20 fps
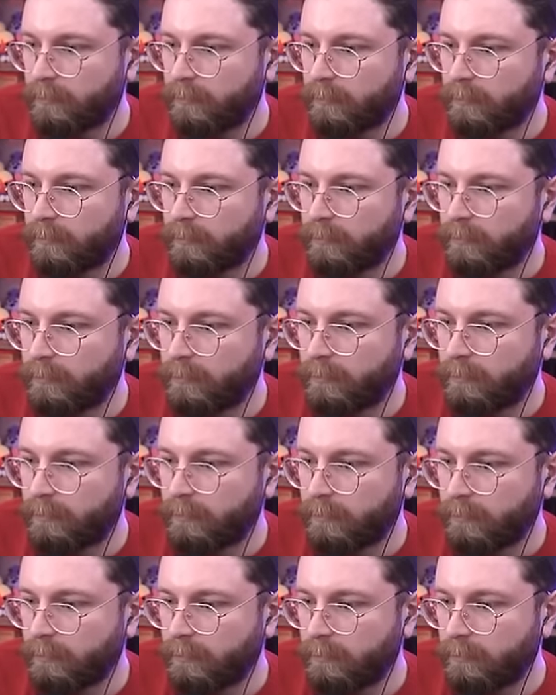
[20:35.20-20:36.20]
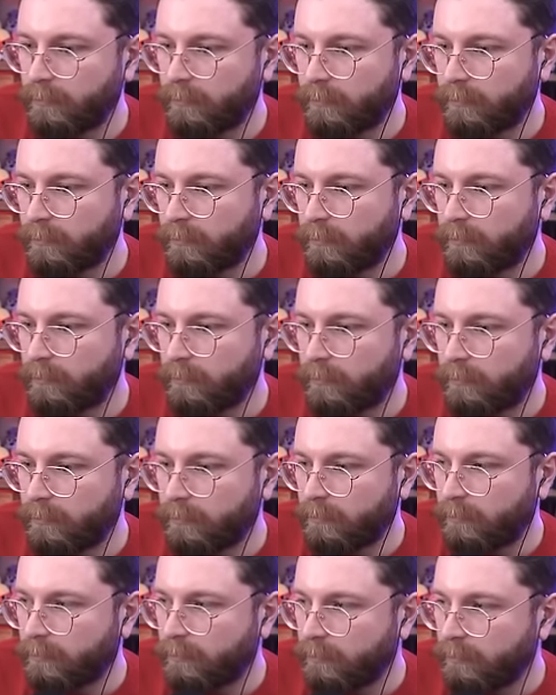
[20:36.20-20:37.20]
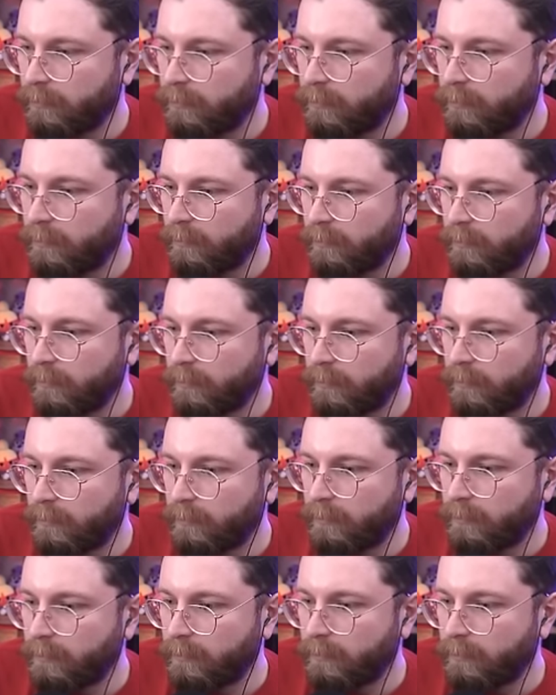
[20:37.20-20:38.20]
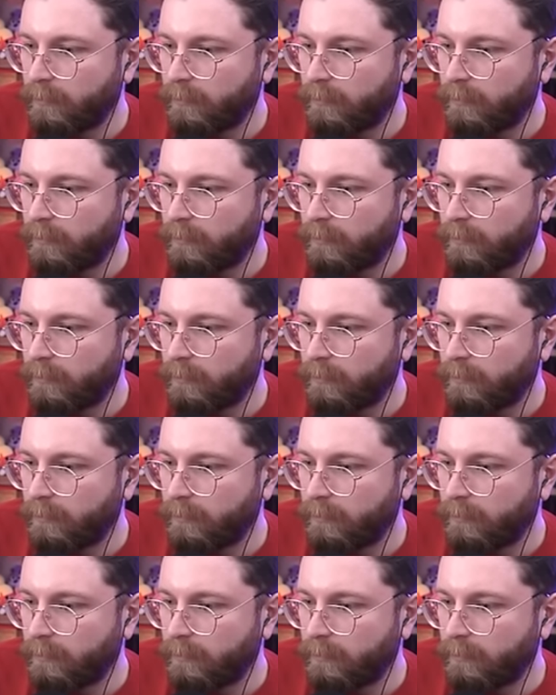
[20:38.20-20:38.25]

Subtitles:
The person shown says nothing.